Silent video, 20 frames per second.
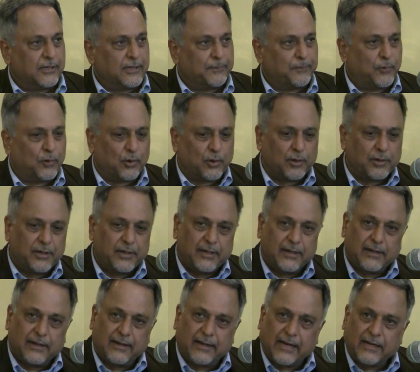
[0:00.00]
deploy
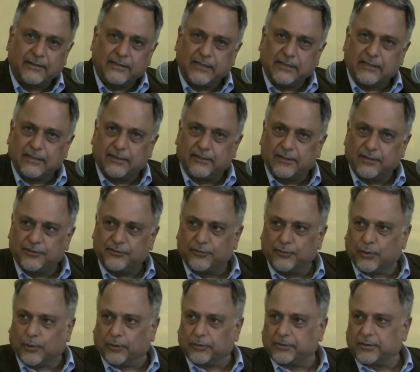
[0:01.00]
90 degrees
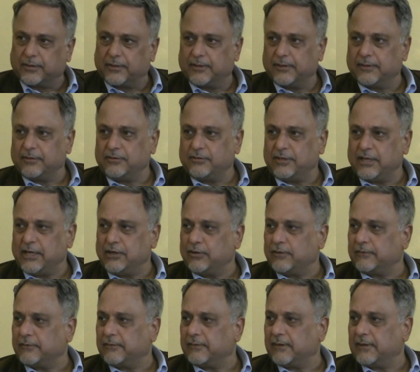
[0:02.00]
north, change
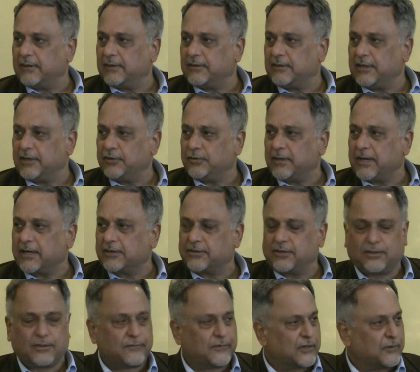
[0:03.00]
your
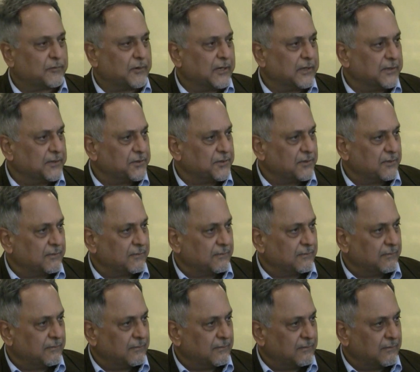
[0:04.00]
axis of advance,
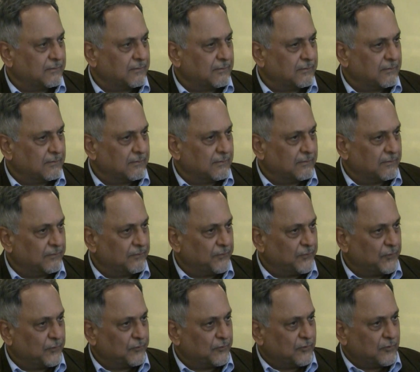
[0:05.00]

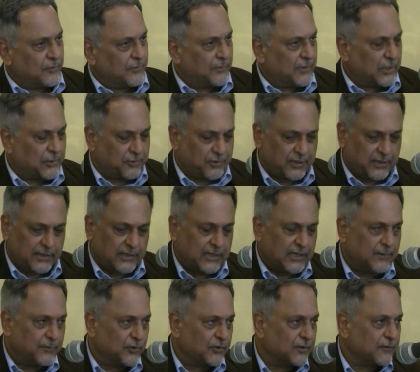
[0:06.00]
from
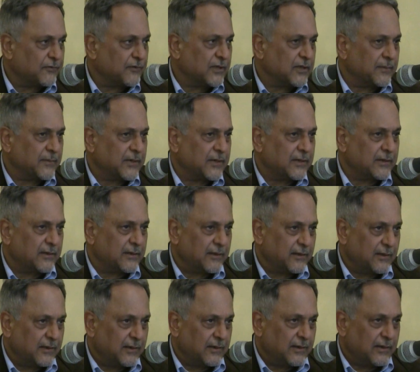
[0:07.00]
Naushera and Muzaffarabad
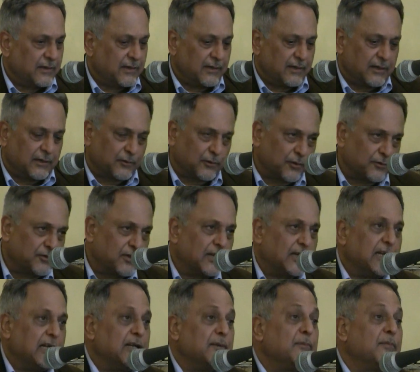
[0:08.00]
across the
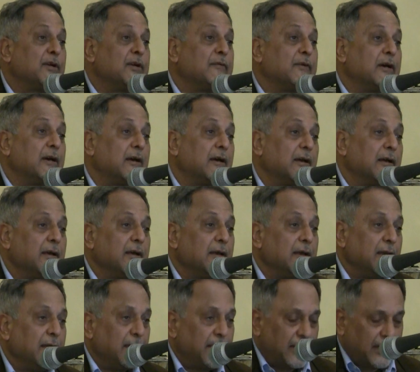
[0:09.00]
Neelam River
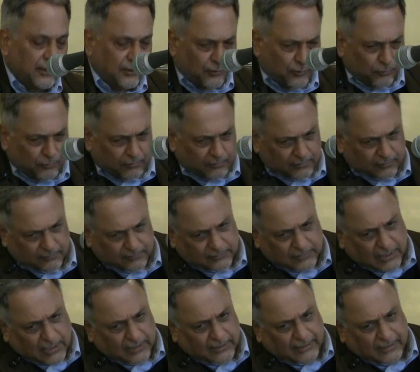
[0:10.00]
into
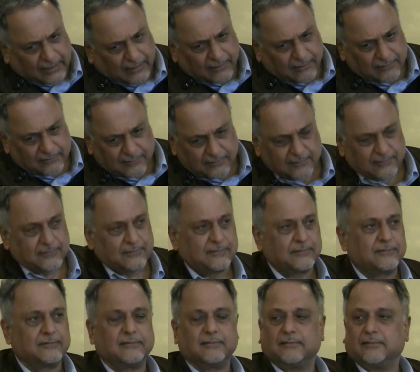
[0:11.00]
Kargil.
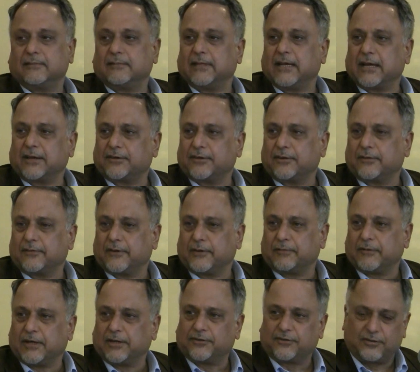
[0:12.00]
The axis of
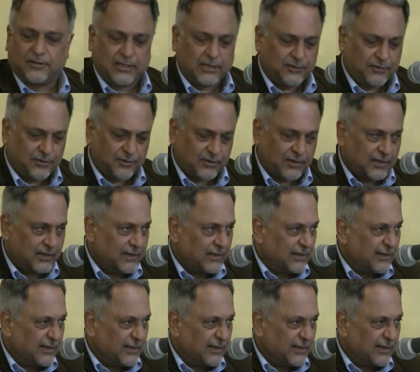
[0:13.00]
advance changes